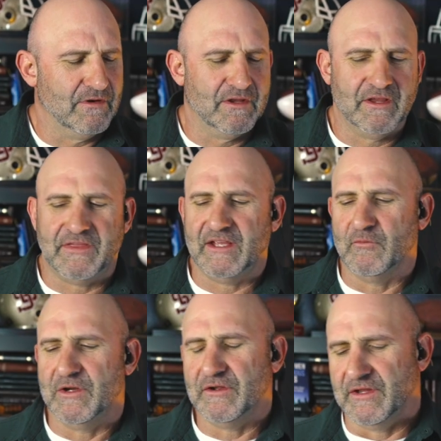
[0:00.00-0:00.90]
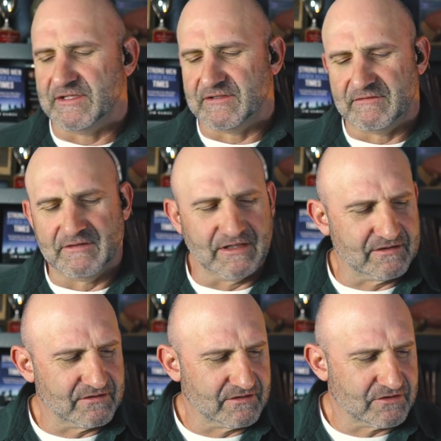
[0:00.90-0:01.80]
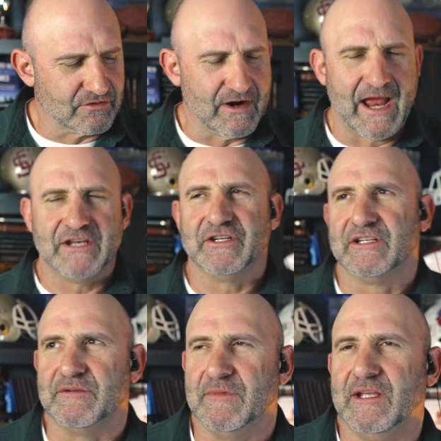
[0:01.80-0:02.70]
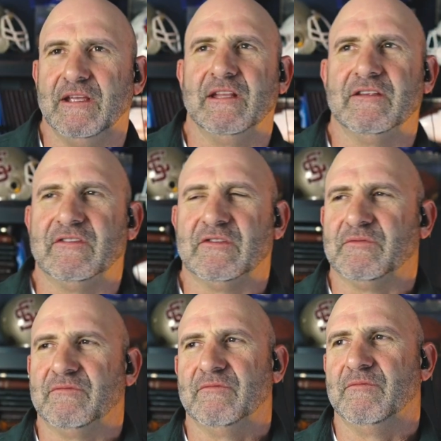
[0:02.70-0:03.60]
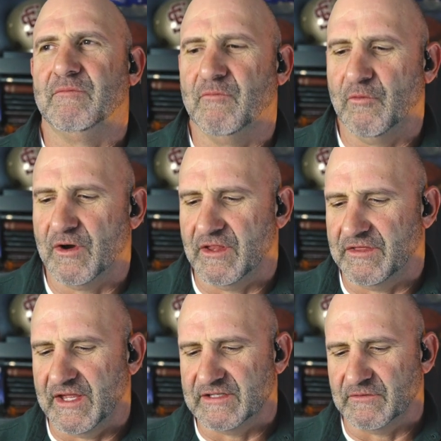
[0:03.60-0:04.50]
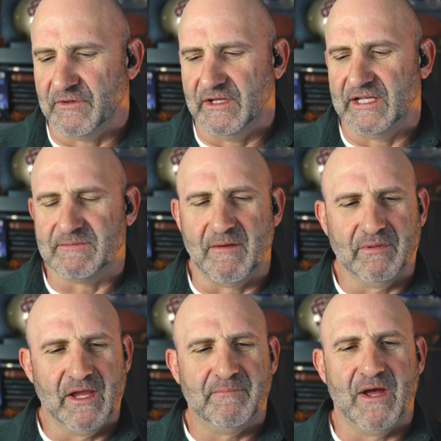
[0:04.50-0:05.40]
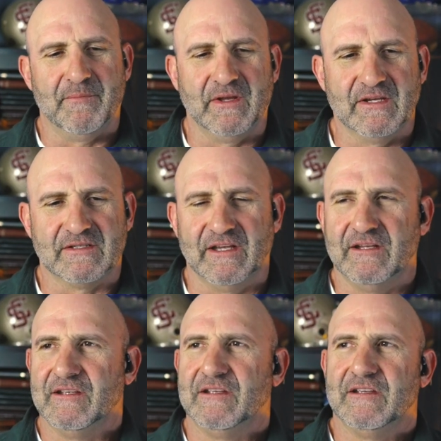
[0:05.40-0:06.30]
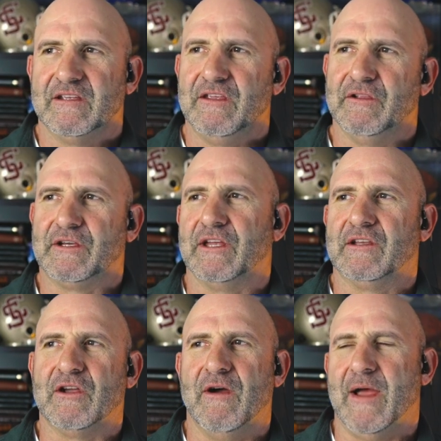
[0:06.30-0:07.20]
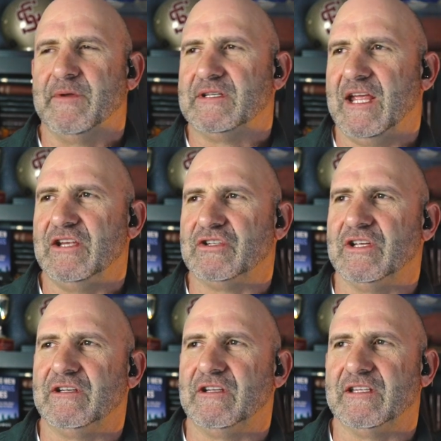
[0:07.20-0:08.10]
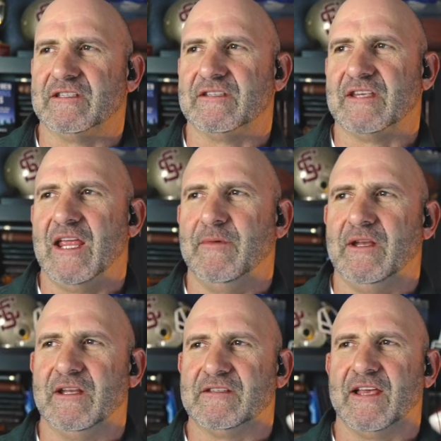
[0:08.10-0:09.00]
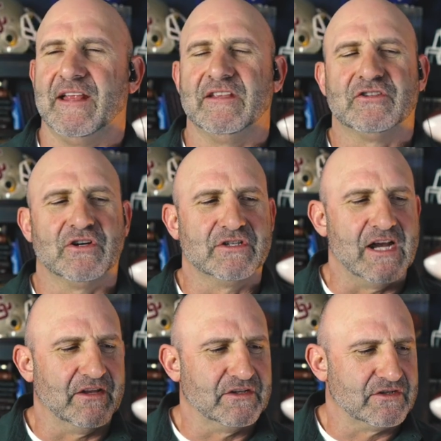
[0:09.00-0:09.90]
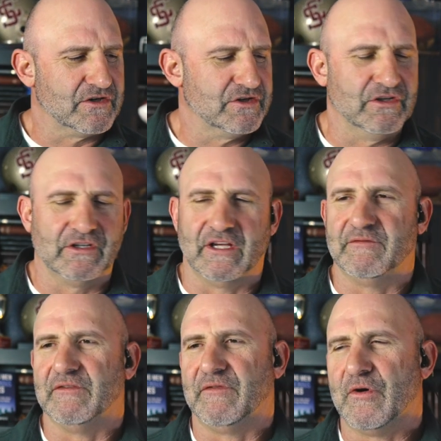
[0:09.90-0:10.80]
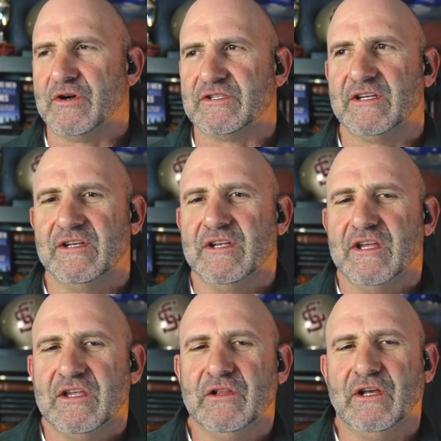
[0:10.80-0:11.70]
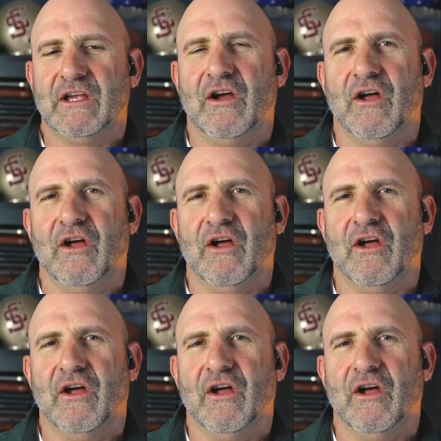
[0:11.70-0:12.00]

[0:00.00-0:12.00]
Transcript: Well, the thing, Wendell, that's that's tragic to me, and this is one of the things that really gets my blood pumping, is that You look at cohabitation, it's the same in yep. inside the church and out the church. You look at divorce. You divorce. look at